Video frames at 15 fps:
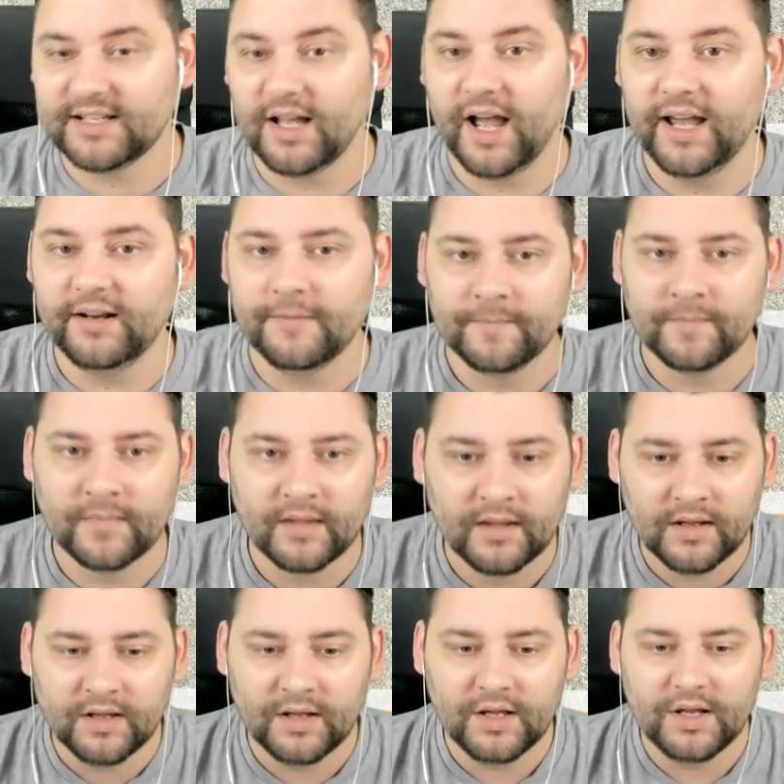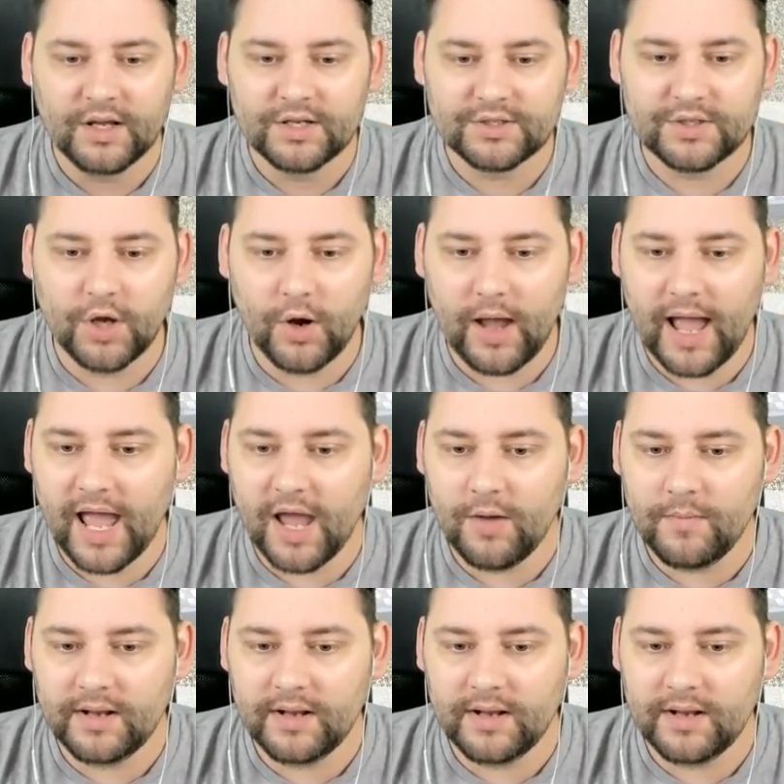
inside. So how